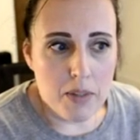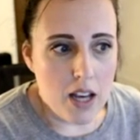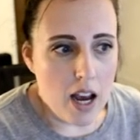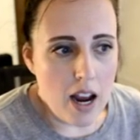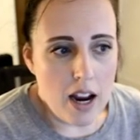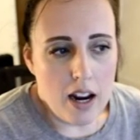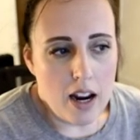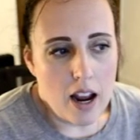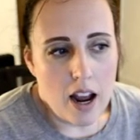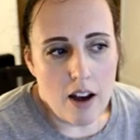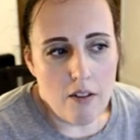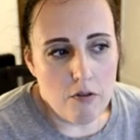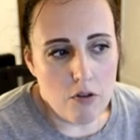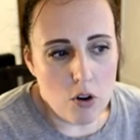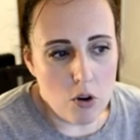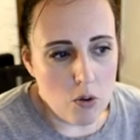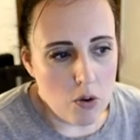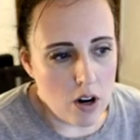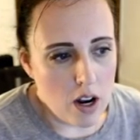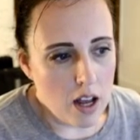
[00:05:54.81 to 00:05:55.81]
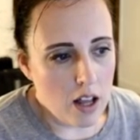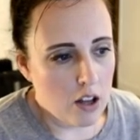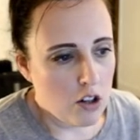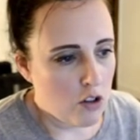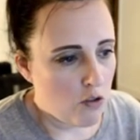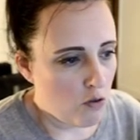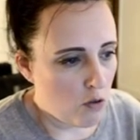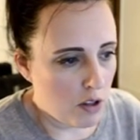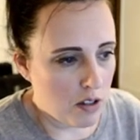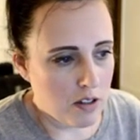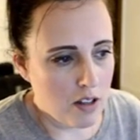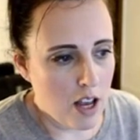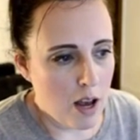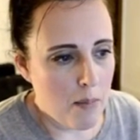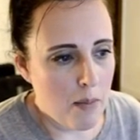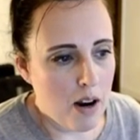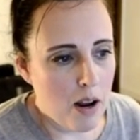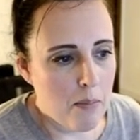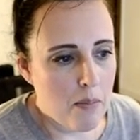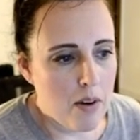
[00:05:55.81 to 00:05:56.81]
I have no knowledge of what's
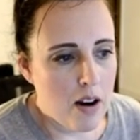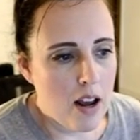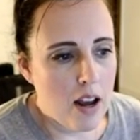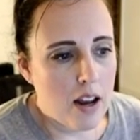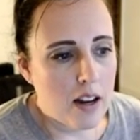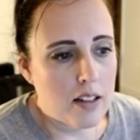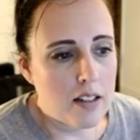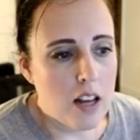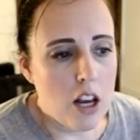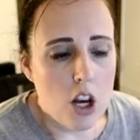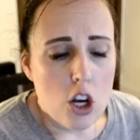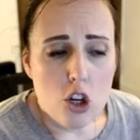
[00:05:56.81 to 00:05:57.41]
coming up next.